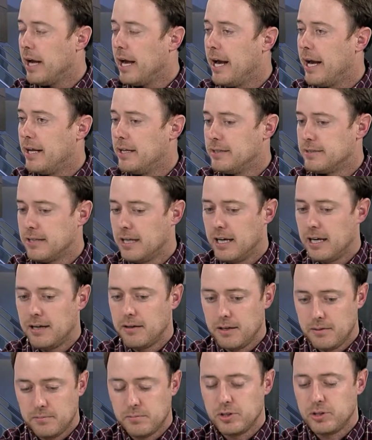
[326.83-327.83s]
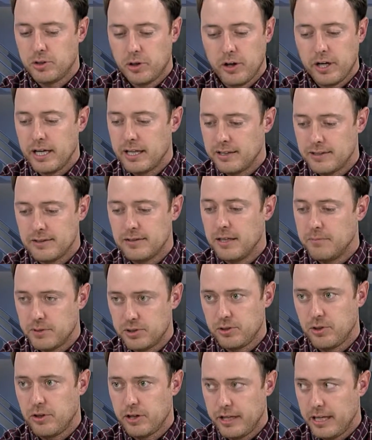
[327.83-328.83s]
And, uh, Missouri and,
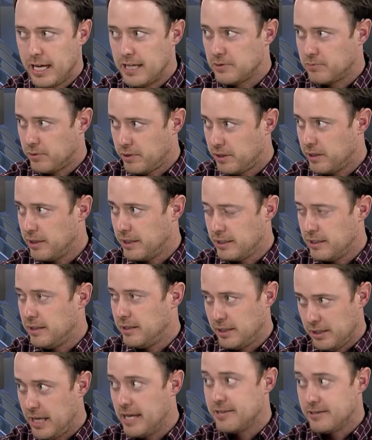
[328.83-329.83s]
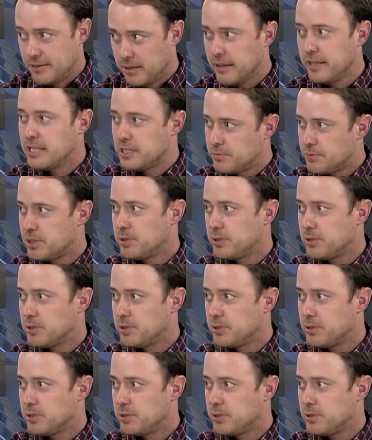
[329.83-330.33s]
Missouri has one of the is the least